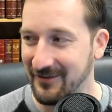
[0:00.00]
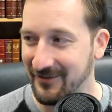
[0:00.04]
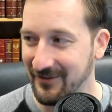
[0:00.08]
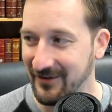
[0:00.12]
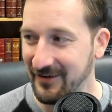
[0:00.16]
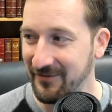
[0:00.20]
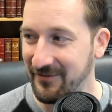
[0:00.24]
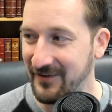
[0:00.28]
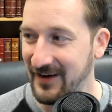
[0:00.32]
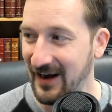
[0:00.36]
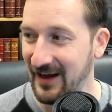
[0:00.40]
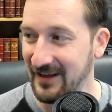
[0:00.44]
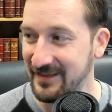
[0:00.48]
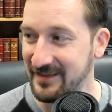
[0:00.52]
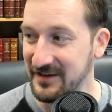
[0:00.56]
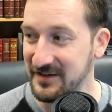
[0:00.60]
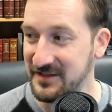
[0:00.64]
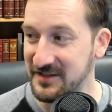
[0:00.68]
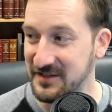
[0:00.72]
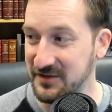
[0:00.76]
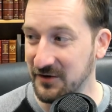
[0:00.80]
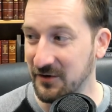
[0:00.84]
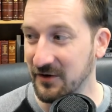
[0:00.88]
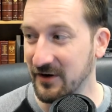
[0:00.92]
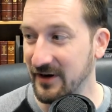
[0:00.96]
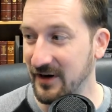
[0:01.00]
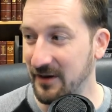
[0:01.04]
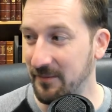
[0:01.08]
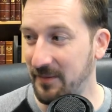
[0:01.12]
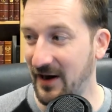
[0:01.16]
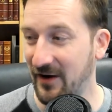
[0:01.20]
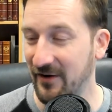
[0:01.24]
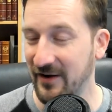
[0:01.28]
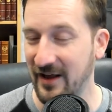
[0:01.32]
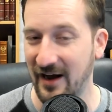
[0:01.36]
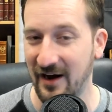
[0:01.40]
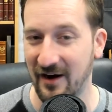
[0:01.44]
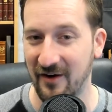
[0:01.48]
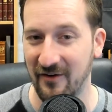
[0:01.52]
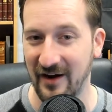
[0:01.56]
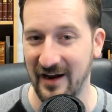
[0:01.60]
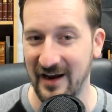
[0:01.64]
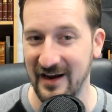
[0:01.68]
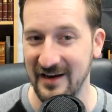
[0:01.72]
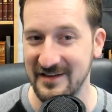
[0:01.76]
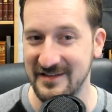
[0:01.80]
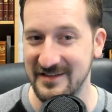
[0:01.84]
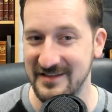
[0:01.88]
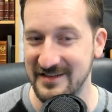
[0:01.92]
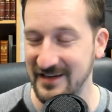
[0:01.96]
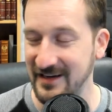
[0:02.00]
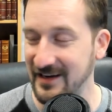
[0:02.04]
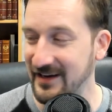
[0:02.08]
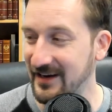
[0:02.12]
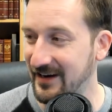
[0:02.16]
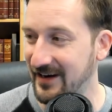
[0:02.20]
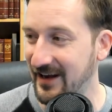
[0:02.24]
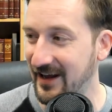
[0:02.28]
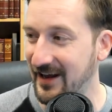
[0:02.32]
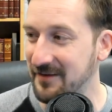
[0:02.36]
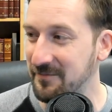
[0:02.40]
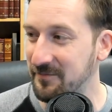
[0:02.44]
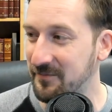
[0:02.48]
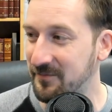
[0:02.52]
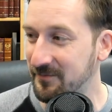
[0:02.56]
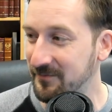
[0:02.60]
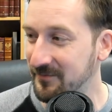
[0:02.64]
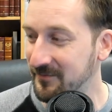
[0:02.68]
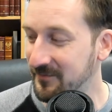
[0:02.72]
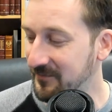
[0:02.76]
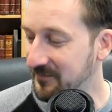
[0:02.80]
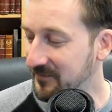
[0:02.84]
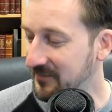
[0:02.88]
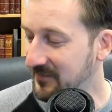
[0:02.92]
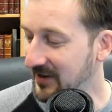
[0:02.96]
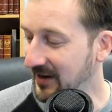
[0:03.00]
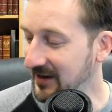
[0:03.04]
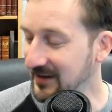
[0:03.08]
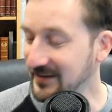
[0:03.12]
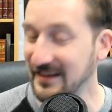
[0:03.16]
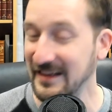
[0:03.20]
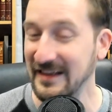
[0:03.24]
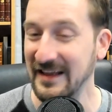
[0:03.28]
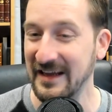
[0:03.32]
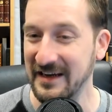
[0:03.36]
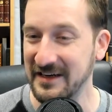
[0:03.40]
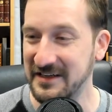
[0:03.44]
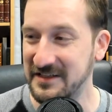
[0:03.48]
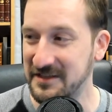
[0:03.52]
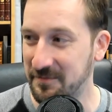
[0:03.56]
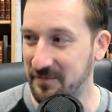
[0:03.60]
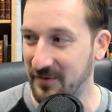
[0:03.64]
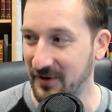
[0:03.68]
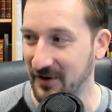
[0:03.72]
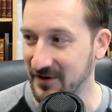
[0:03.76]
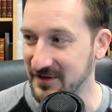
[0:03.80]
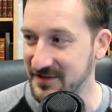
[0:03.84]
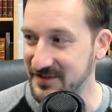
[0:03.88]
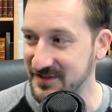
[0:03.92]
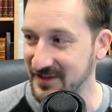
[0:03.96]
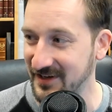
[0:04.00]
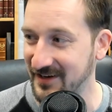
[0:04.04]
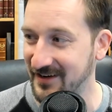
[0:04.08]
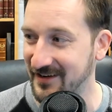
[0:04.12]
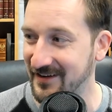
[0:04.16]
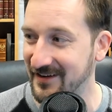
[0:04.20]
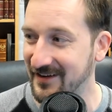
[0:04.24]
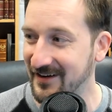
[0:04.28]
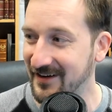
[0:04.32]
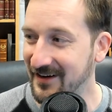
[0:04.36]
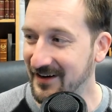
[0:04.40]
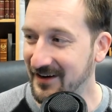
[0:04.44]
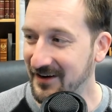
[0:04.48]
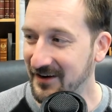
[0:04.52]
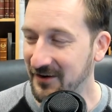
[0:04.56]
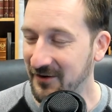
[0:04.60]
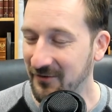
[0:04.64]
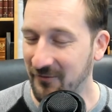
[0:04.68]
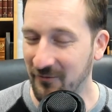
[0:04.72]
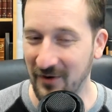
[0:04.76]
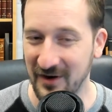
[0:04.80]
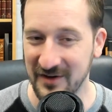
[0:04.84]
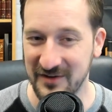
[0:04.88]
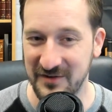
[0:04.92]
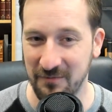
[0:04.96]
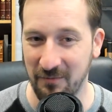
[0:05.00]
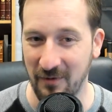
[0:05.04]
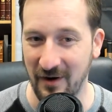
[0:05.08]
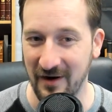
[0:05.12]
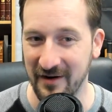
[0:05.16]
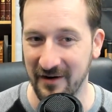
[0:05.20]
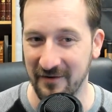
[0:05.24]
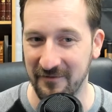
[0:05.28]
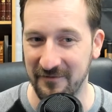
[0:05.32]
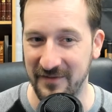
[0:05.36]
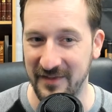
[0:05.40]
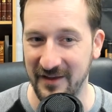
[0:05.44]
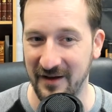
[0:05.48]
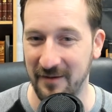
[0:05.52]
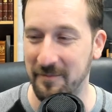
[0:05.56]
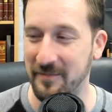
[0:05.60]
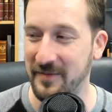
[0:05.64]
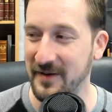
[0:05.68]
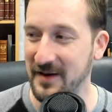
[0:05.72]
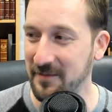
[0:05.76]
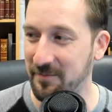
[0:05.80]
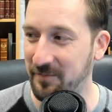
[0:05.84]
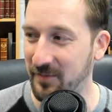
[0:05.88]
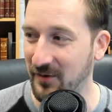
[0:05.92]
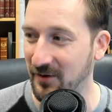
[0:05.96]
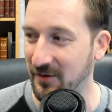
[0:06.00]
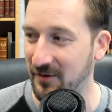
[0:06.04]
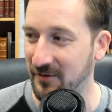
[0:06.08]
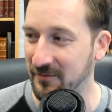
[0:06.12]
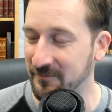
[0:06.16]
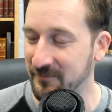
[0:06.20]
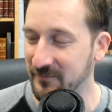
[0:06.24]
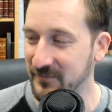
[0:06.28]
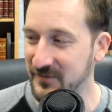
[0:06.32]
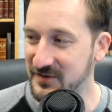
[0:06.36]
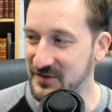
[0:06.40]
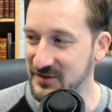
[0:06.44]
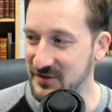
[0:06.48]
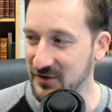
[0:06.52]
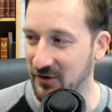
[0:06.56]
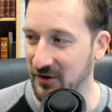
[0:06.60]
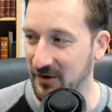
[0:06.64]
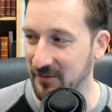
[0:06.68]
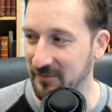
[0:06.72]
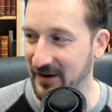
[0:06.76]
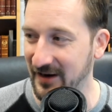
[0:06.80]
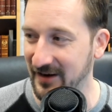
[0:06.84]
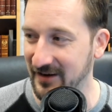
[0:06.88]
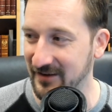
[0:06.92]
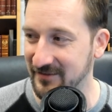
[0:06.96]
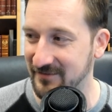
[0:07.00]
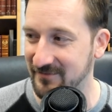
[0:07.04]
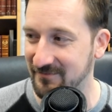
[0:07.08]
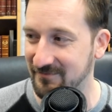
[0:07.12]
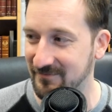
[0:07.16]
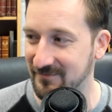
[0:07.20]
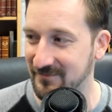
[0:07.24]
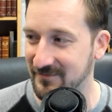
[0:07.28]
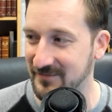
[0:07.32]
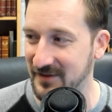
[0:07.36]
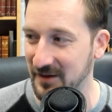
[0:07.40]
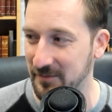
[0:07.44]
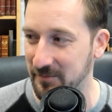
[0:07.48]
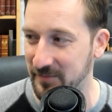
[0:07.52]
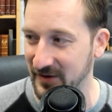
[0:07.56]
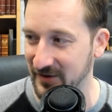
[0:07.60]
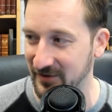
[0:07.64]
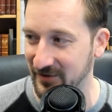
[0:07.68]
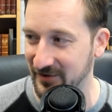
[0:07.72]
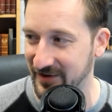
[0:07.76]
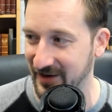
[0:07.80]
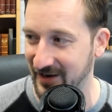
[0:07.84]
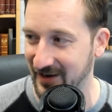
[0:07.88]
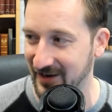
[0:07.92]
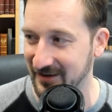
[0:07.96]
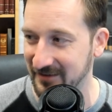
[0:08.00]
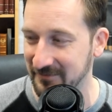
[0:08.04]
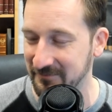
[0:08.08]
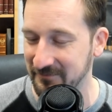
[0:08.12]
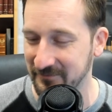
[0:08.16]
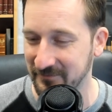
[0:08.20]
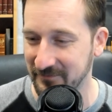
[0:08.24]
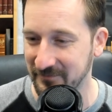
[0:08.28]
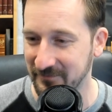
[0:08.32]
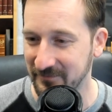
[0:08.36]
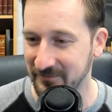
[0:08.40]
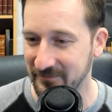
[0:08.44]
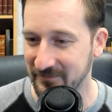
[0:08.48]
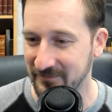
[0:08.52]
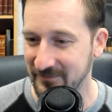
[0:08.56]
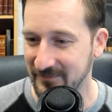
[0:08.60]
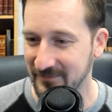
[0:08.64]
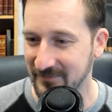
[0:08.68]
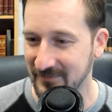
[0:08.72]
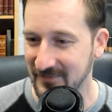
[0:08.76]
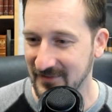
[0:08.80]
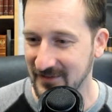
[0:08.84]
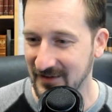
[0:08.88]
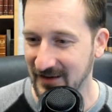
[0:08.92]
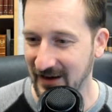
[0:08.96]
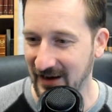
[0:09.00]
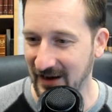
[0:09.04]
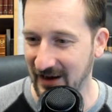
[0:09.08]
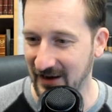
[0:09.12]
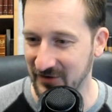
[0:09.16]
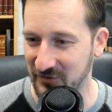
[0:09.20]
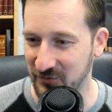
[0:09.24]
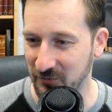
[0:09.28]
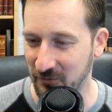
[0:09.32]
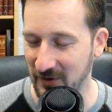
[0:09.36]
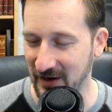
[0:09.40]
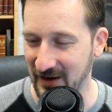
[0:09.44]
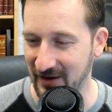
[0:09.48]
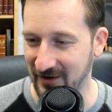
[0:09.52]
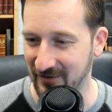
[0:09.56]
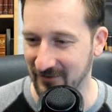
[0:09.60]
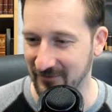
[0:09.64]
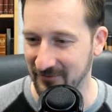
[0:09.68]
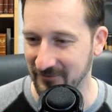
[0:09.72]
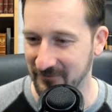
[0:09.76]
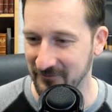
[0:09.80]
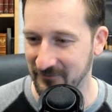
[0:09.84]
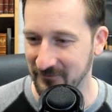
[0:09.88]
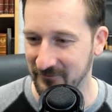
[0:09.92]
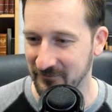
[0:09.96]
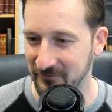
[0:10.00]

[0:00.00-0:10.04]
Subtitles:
We've got the story about how a CNN-linked person was one of the people storming the building as well.